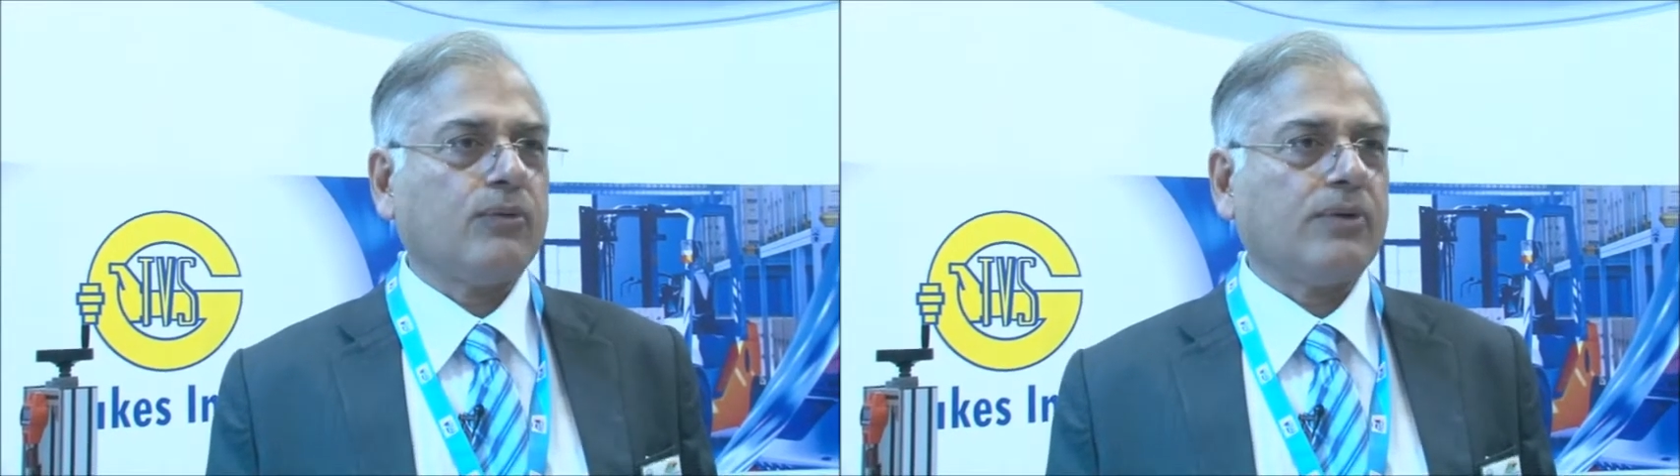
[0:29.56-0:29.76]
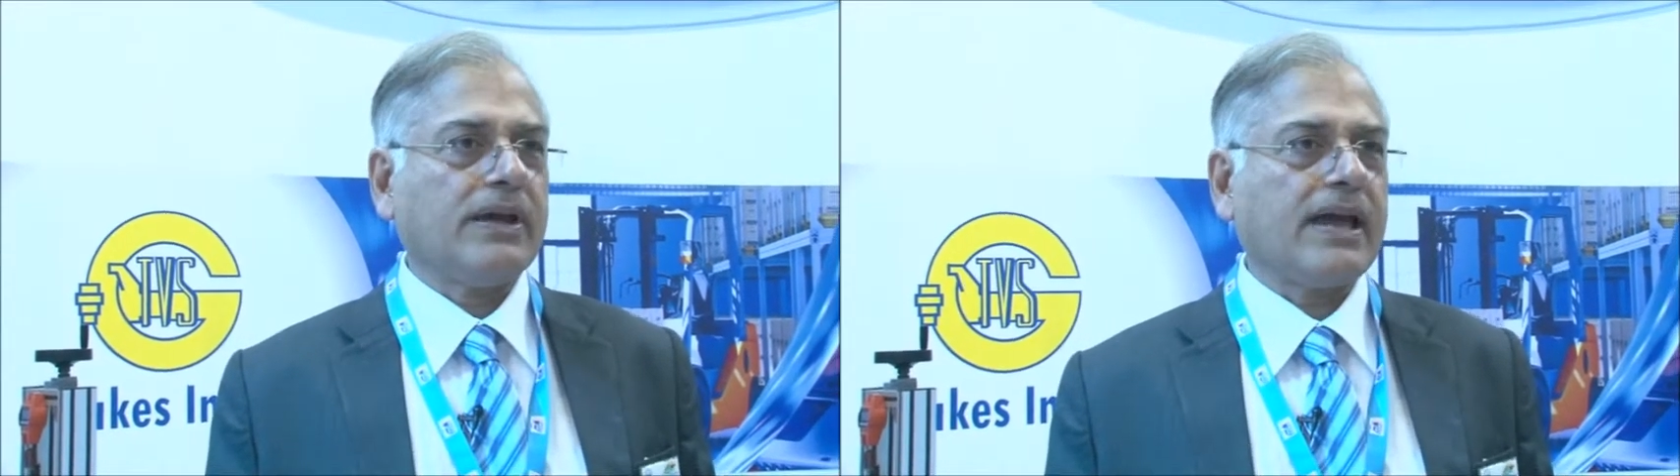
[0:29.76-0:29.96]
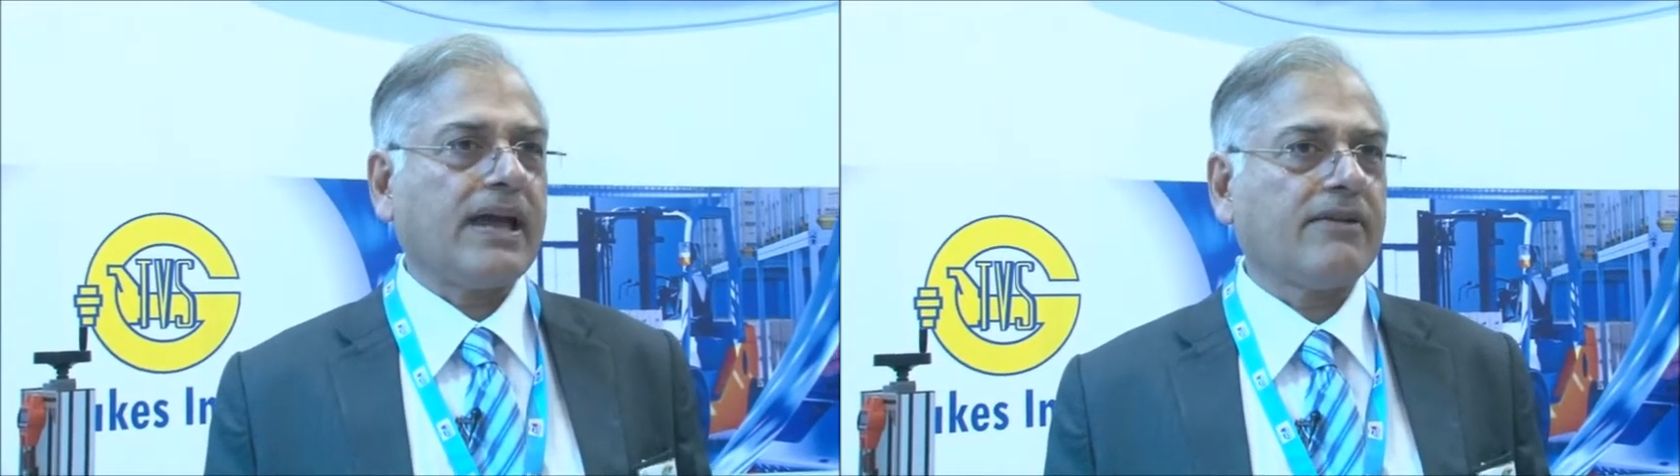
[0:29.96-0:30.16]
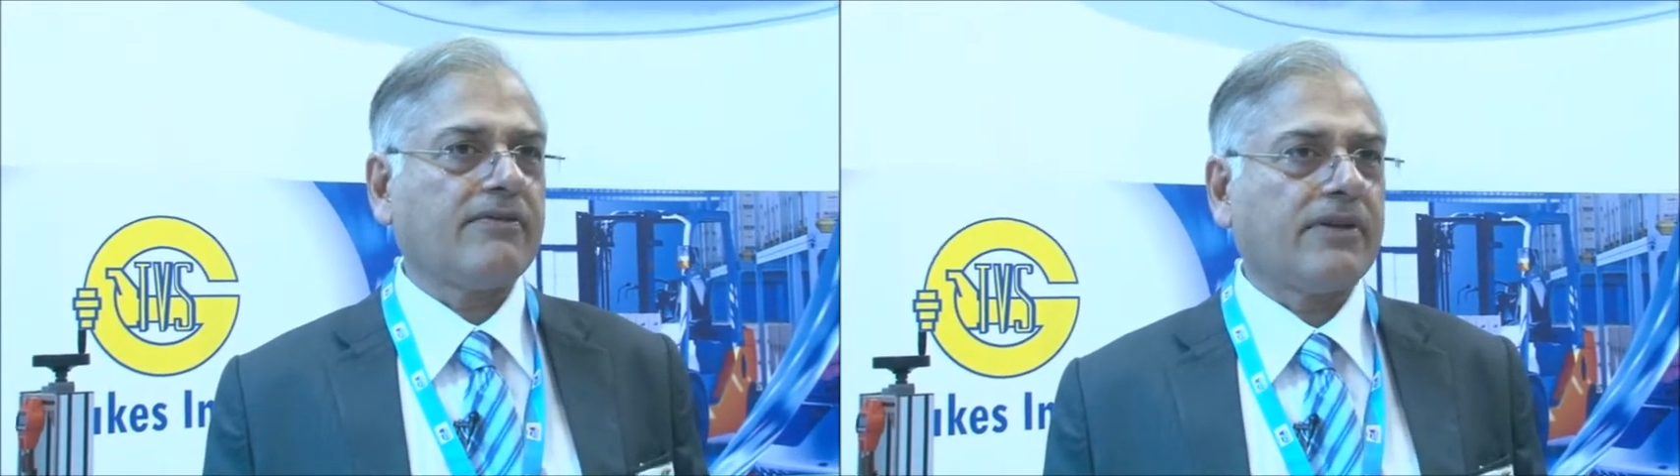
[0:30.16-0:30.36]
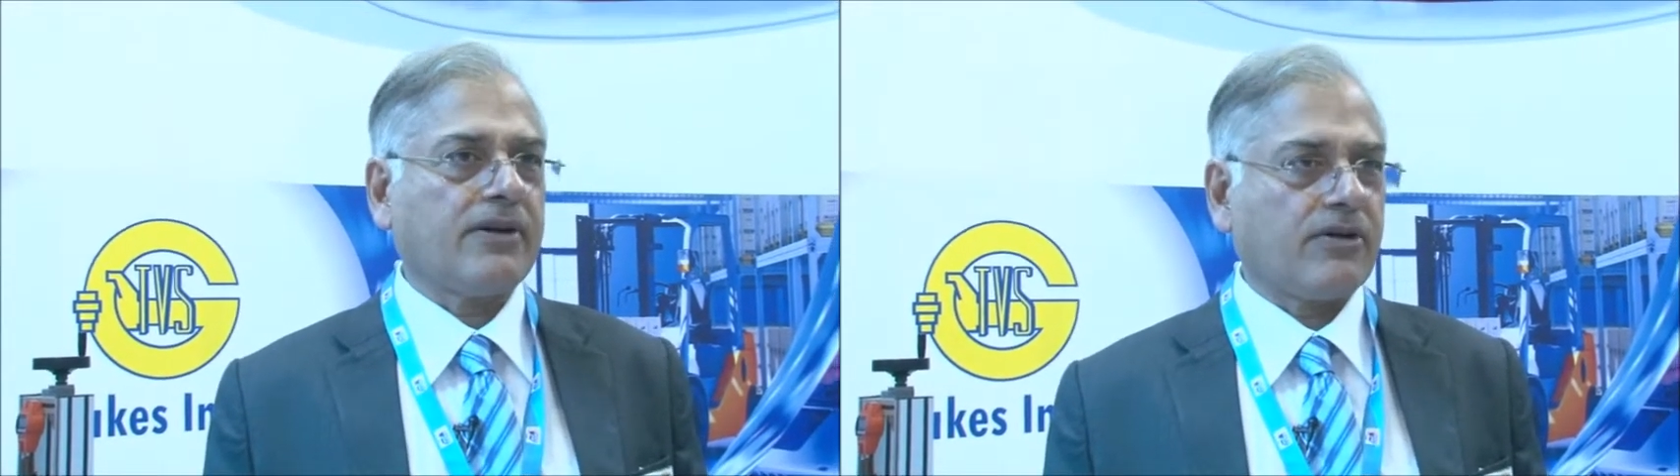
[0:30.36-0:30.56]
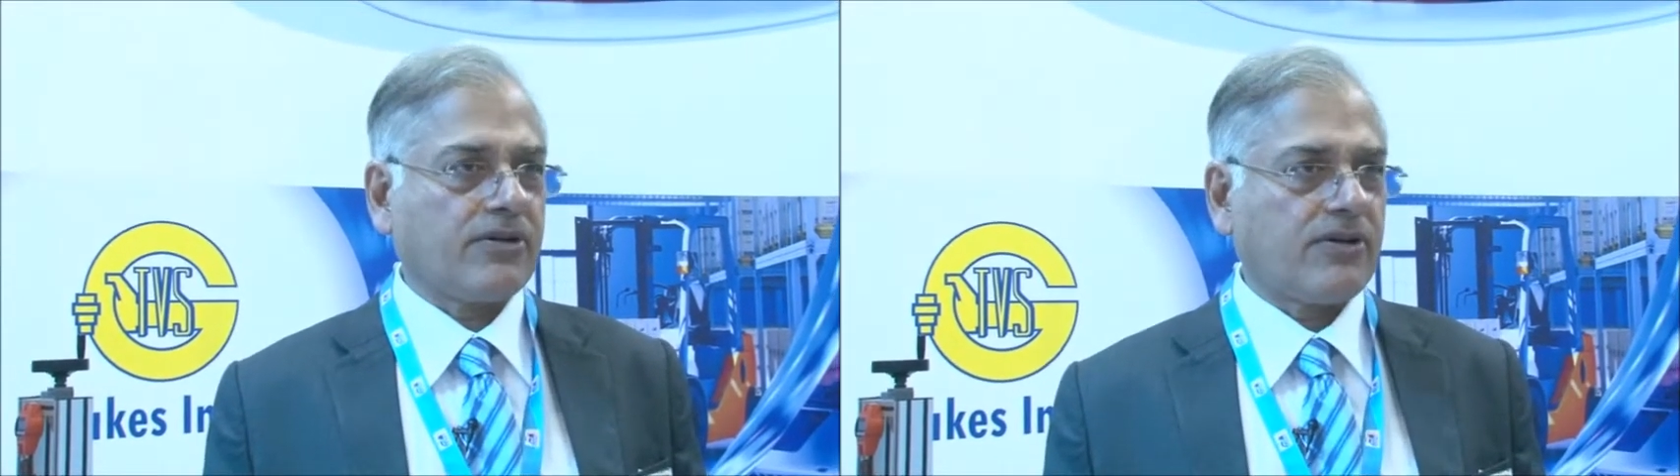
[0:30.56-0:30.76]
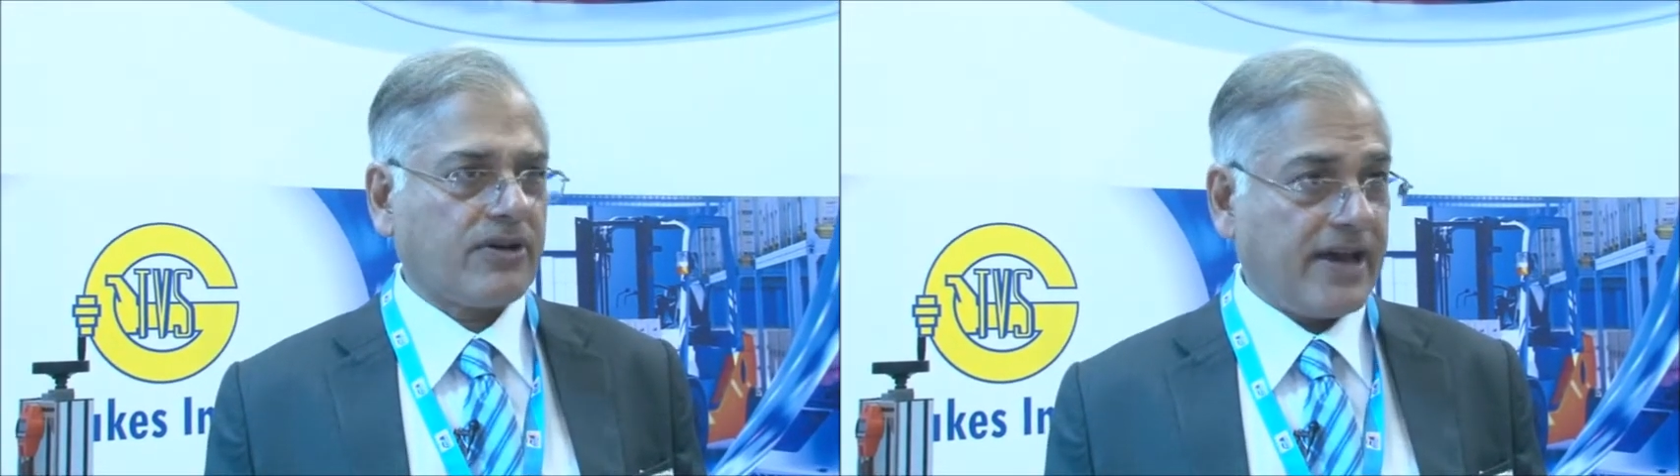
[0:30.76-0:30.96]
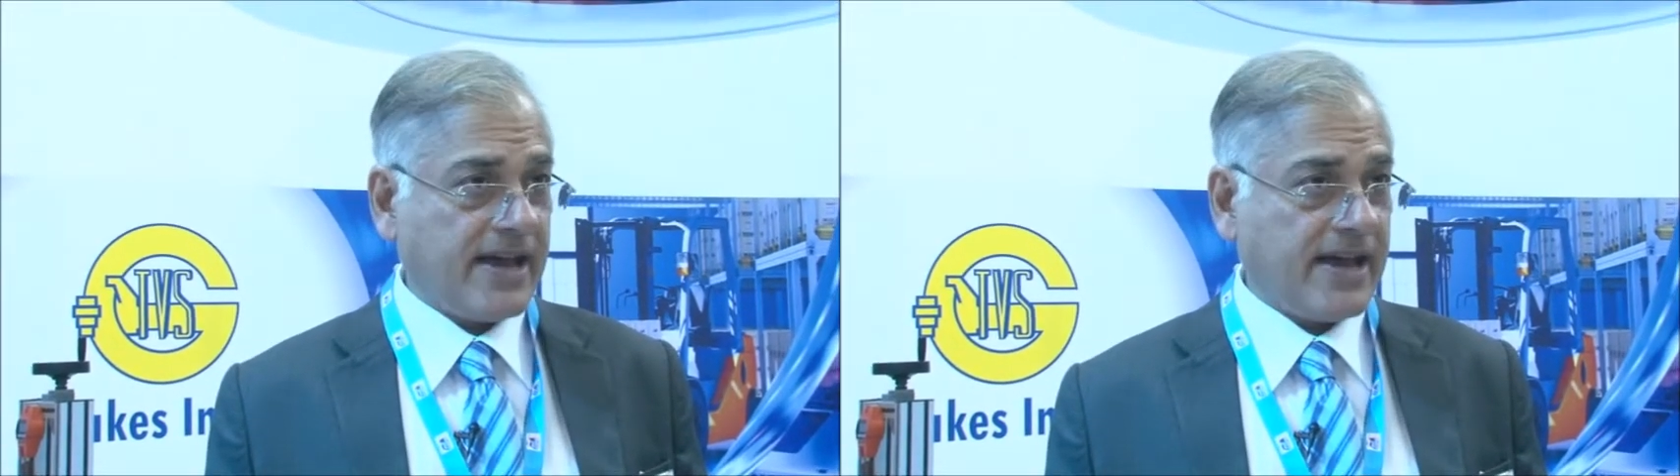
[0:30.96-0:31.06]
We have an order on